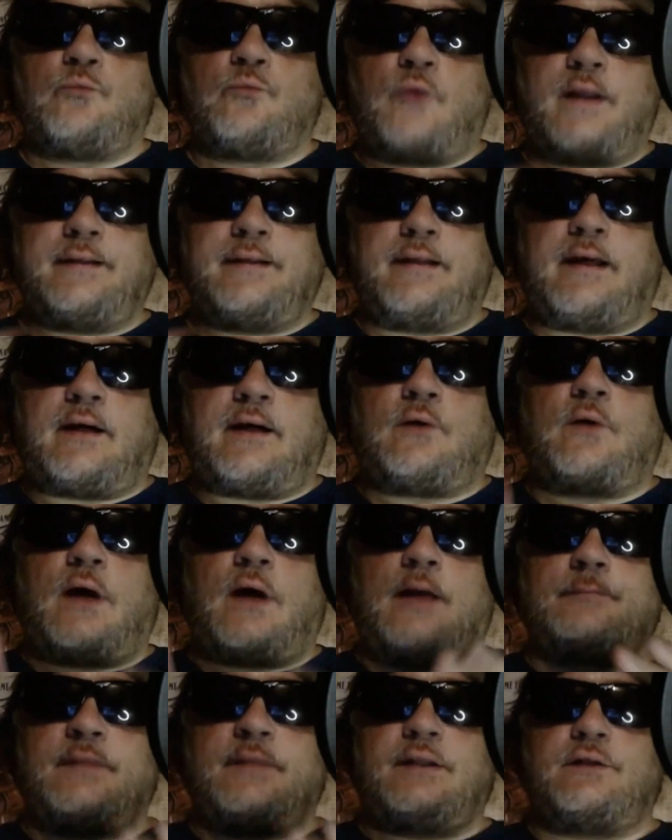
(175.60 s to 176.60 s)
right now
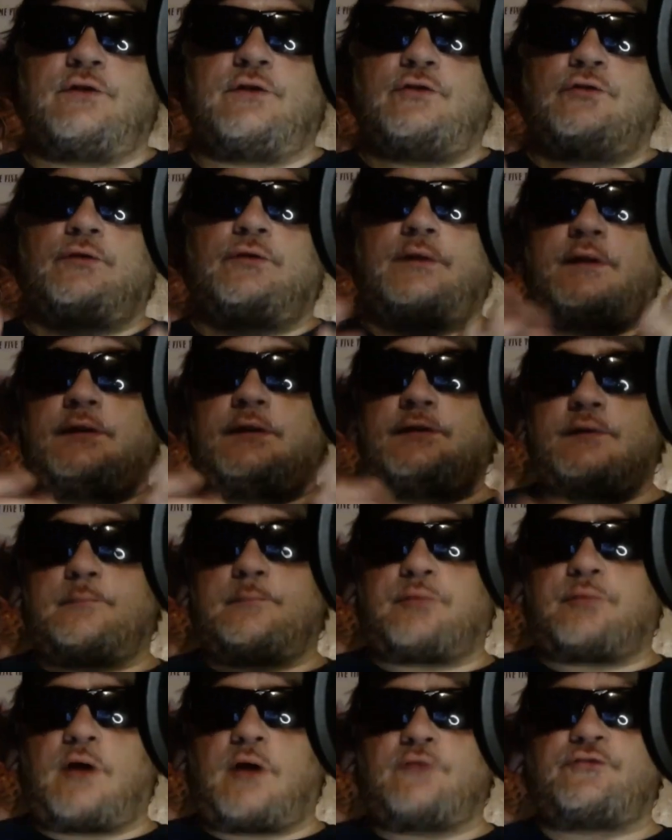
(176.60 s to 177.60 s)
I'm in the
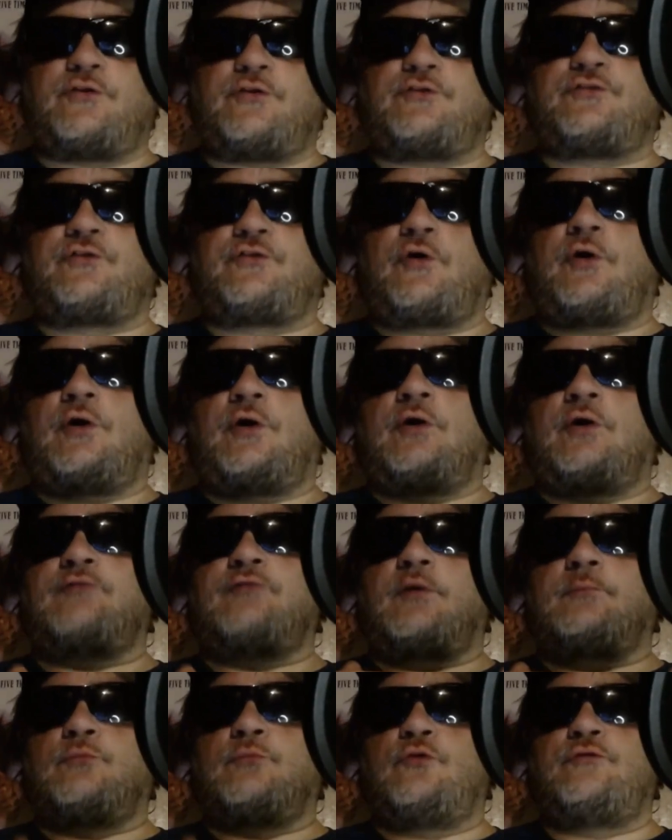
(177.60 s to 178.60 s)
process of
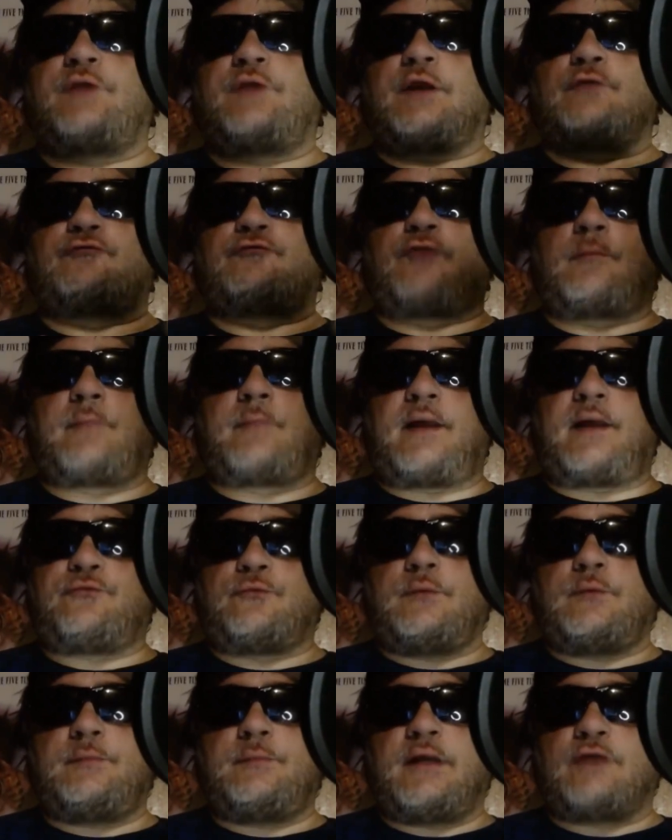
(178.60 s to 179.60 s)
moving from my
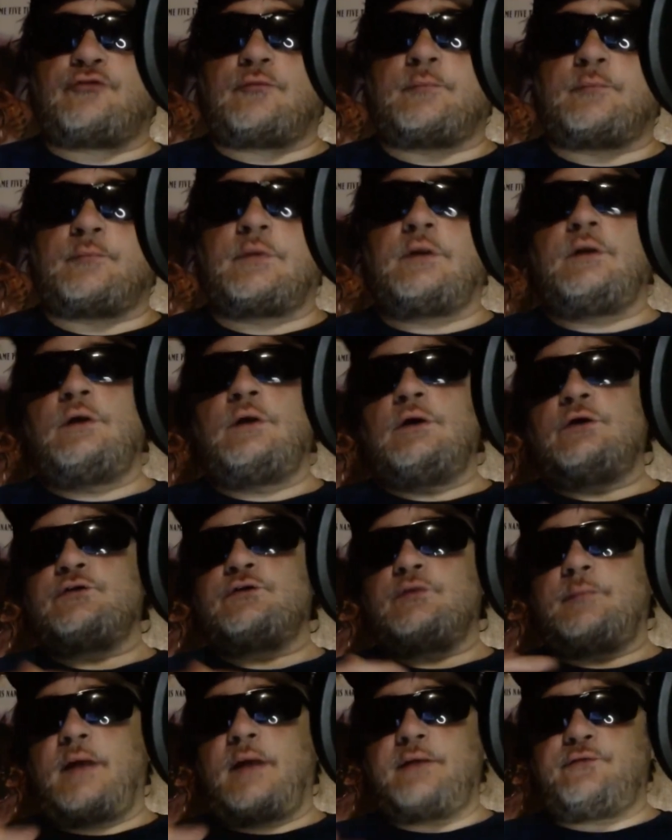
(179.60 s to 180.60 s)
three bedroom to my